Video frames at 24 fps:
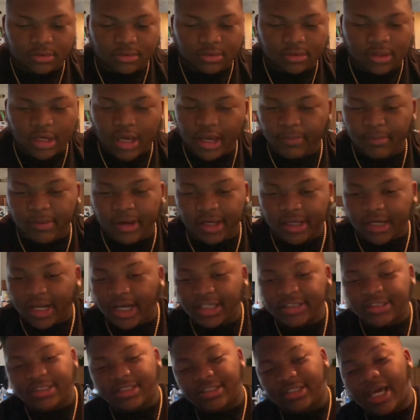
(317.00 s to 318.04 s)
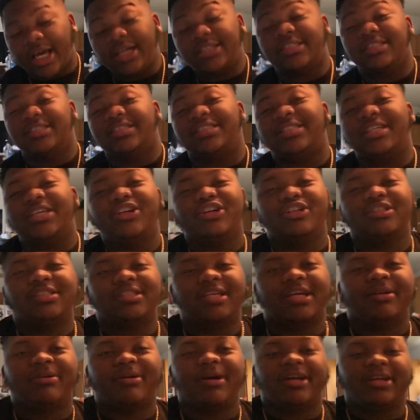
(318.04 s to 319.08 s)
Hey man, that's it. That's his senior
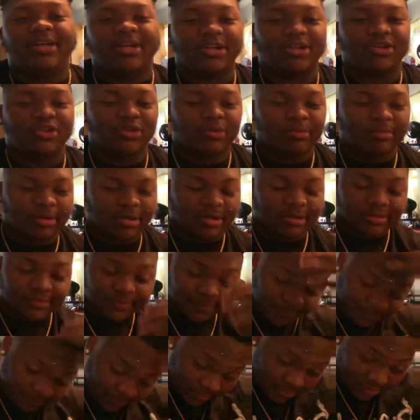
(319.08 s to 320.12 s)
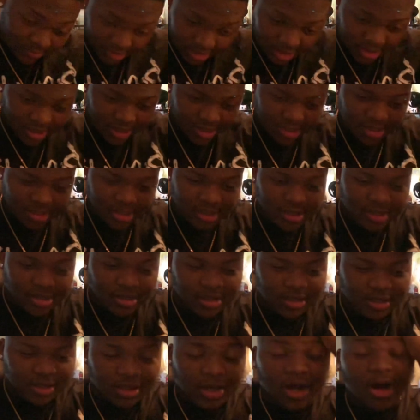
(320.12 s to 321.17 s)
tape right there though, bro.
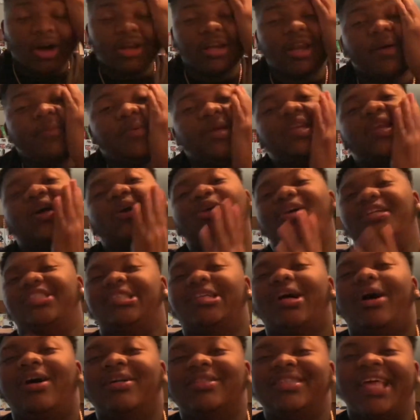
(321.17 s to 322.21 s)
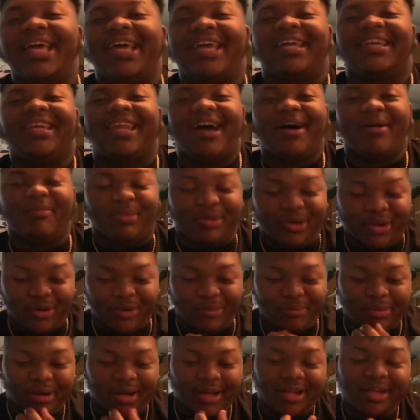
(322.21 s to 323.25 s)
Y'all let me know what y'all thinking down below,
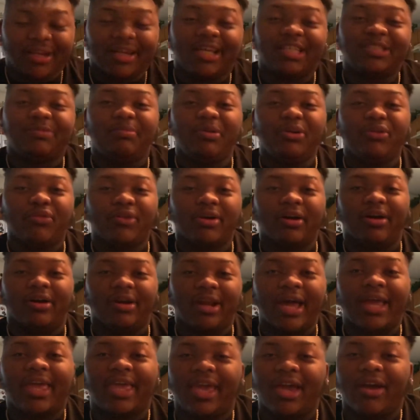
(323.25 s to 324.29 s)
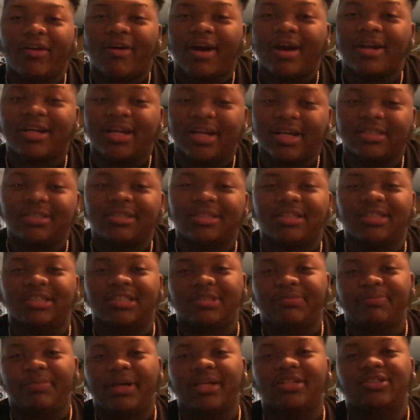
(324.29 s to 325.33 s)
but let's be real. That kid right there sounds
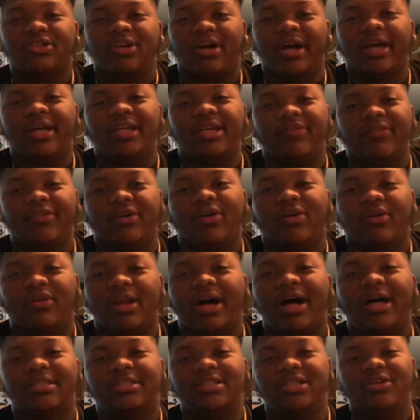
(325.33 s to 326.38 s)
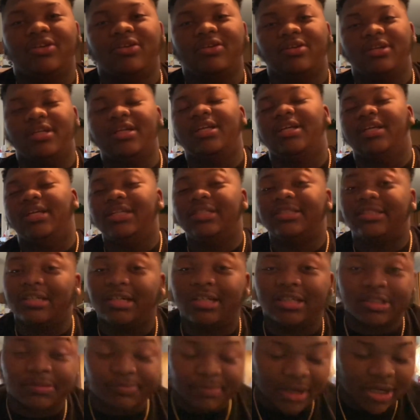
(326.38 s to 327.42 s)
special. I ain't even gonna lie to you. He's
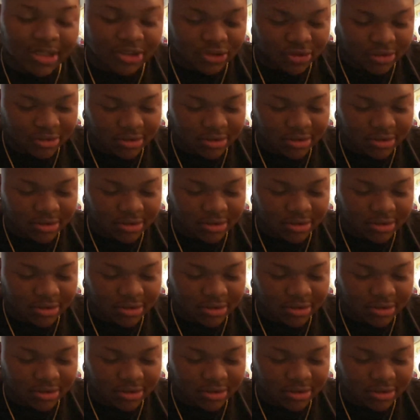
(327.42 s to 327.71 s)
he special.